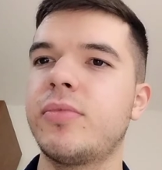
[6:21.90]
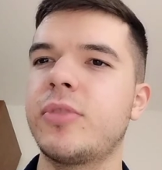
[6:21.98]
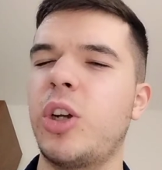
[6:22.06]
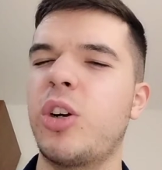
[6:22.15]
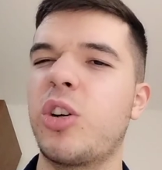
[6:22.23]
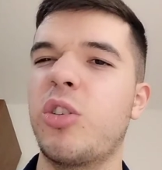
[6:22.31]

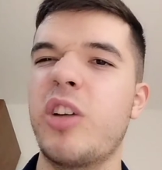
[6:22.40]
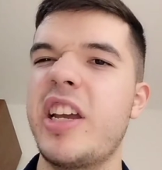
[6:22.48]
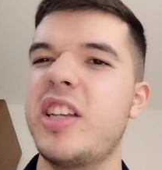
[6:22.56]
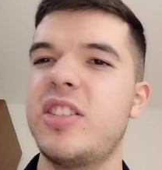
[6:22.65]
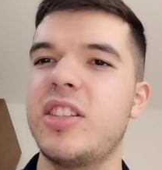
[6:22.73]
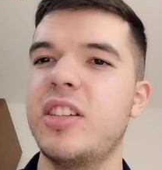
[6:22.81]
or
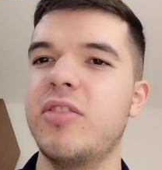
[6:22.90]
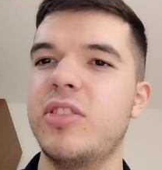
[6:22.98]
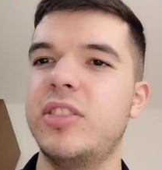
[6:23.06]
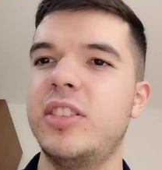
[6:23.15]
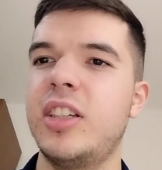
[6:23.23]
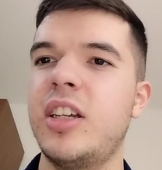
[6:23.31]
crazy
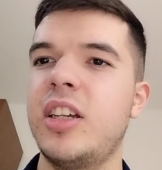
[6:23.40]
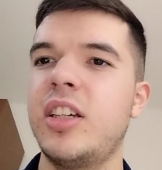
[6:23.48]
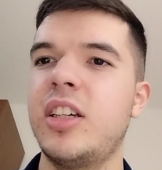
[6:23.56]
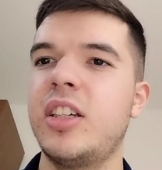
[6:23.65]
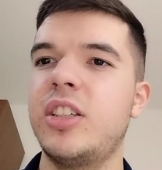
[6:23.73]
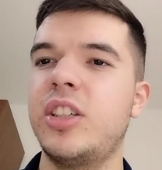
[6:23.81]
even,
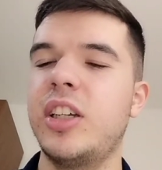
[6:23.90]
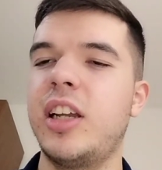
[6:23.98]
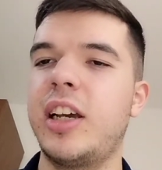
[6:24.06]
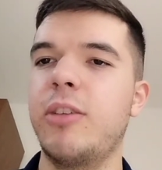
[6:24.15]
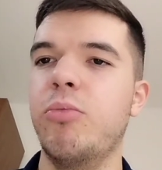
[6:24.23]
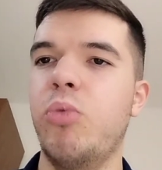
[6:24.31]
to
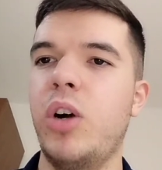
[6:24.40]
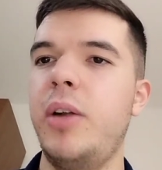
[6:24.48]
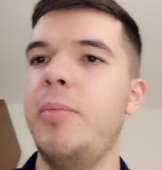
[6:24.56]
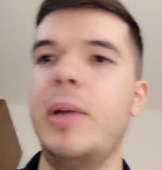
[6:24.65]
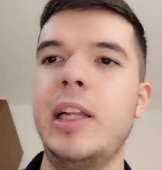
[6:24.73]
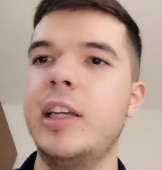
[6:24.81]
like
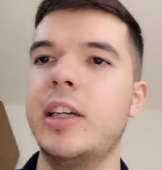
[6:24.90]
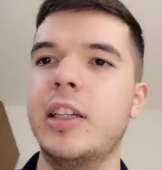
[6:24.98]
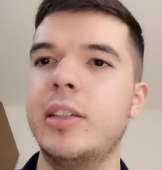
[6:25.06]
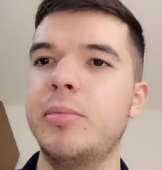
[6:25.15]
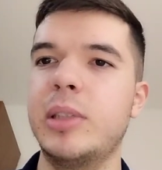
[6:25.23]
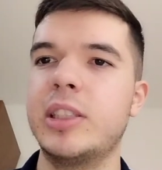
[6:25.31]

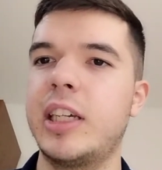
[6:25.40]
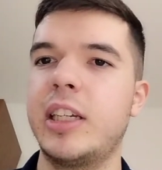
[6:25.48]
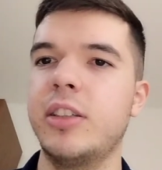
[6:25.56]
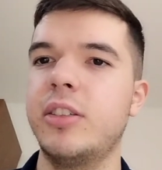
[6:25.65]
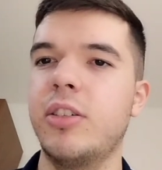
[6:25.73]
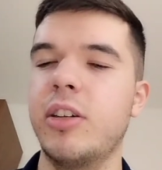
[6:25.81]

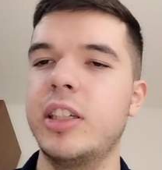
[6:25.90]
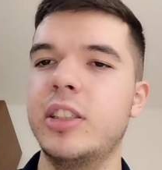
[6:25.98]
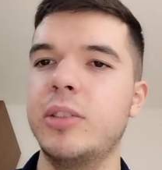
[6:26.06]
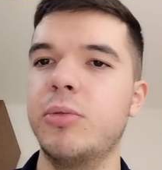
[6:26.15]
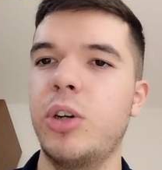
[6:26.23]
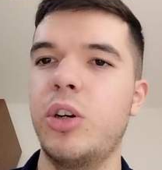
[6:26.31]
1,000,000%
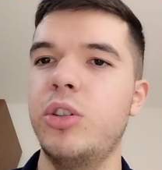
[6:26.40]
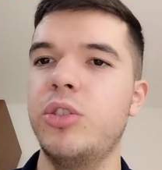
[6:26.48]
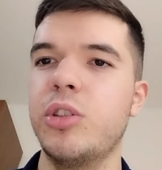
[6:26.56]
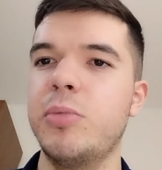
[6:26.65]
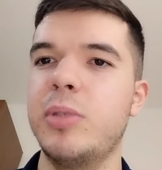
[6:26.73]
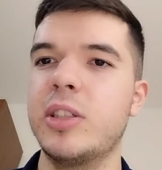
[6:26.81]
crazy,
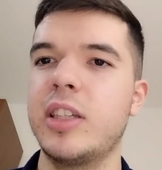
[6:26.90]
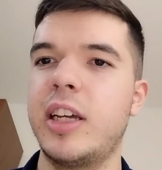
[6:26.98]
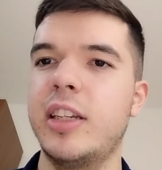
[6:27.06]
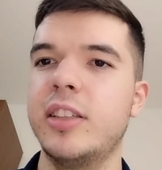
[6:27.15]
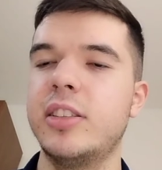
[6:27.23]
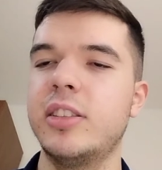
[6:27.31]

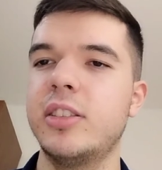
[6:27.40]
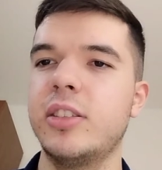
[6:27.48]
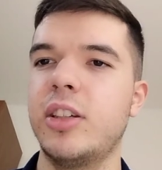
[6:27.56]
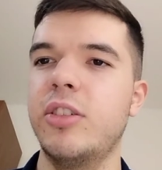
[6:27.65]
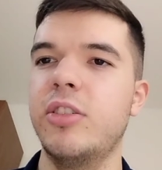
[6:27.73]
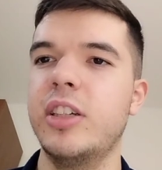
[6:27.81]
100%,
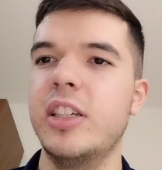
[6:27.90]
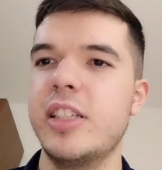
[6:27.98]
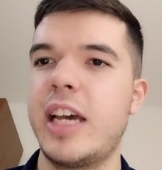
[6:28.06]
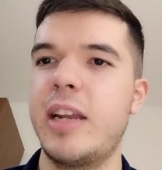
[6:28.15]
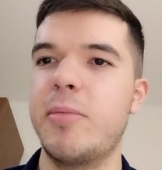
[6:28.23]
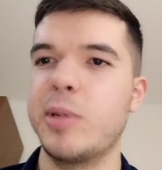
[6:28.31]

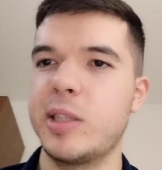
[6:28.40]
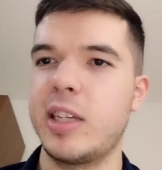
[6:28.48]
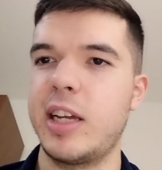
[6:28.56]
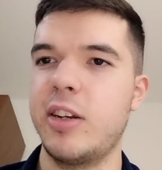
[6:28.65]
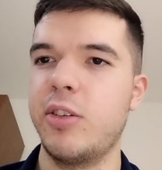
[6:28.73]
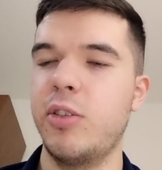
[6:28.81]

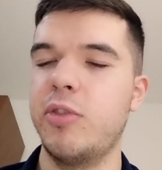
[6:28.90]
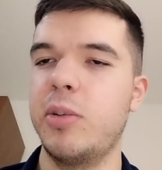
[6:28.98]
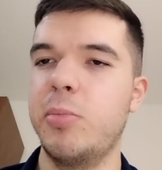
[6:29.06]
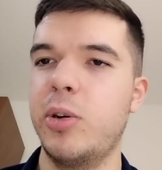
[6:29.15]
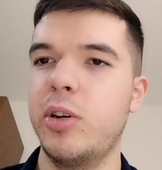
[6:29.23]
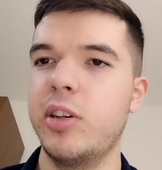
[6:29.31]
110%
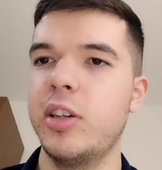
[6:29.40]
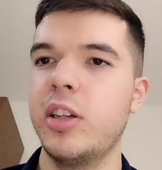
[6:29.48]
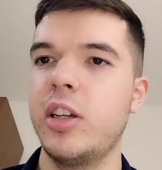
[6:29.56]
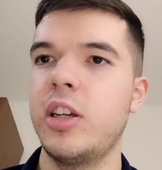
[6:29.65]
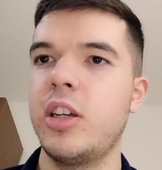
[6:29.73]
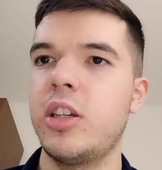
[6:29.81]
overboard,
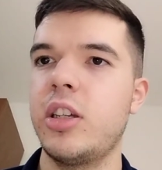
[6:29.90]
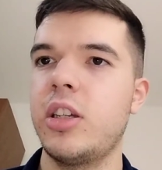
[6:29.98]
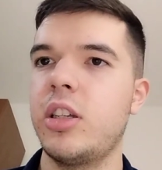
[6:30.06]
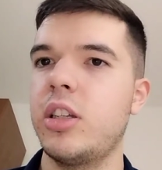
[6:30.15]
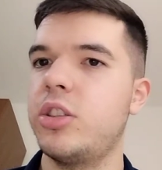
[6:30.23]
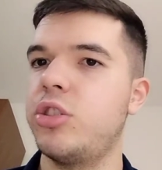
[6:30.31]

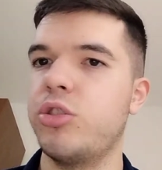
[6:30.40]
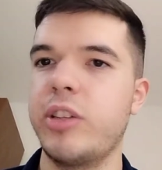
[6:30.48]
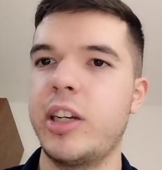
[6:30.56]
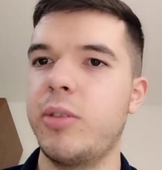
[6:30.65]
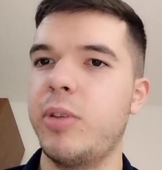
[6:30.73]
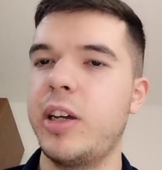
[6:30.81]

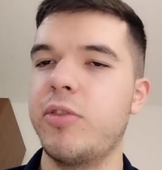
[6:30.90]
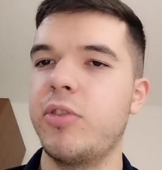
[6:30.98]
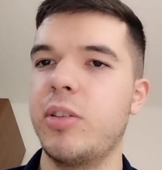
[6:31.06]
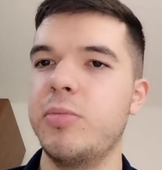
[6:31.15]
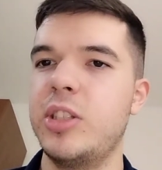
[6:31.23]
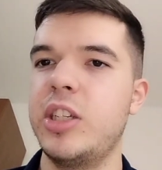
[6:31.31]
straight away
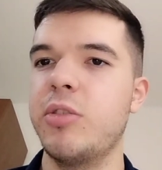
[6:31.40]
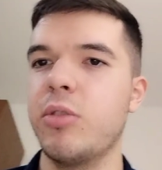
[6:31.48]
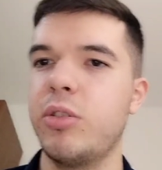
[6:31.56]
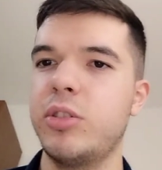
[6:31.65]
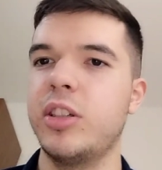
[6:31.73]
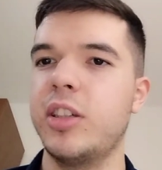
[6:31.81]
from
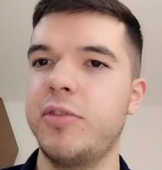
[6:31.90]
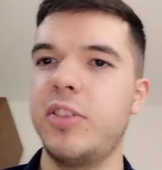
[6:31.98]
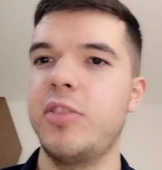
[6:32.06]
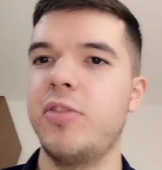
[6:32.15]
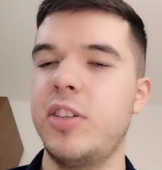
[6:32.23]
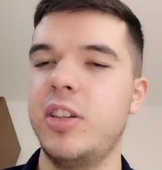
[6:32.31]
0 to
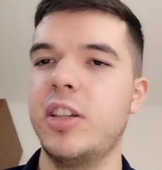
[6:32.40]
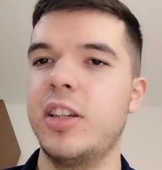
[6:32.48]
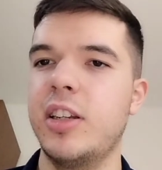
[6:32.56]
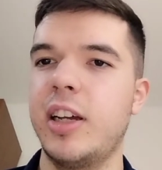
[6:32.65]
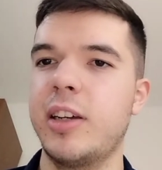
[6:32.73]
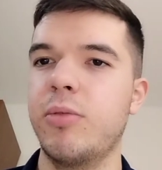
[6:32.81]
50 in
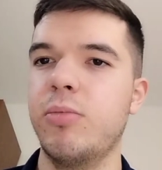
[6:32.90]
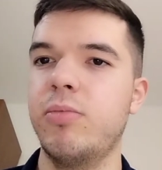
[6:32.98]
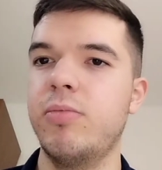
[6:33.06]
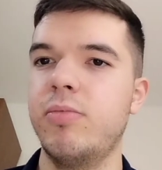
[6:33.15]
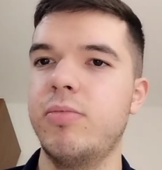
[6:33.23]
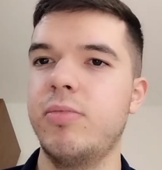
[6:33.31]
like
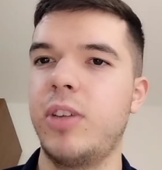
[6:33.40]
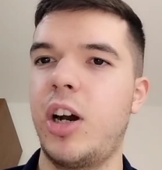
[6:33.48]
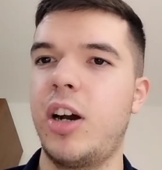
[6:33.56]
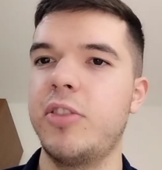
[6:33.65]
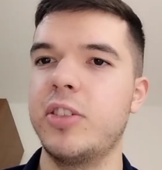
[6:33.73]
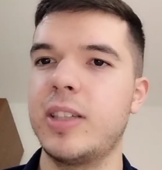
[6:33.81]

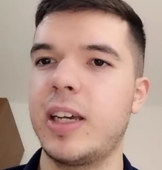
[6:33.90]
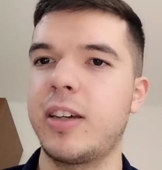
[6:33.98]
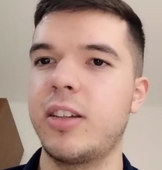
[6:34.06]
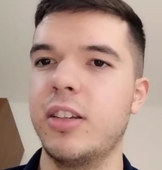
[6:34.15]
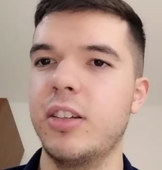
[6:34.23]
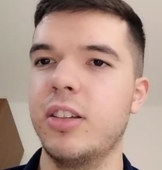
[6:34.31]
half a
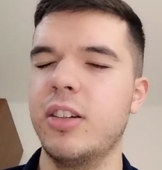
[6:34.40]
second,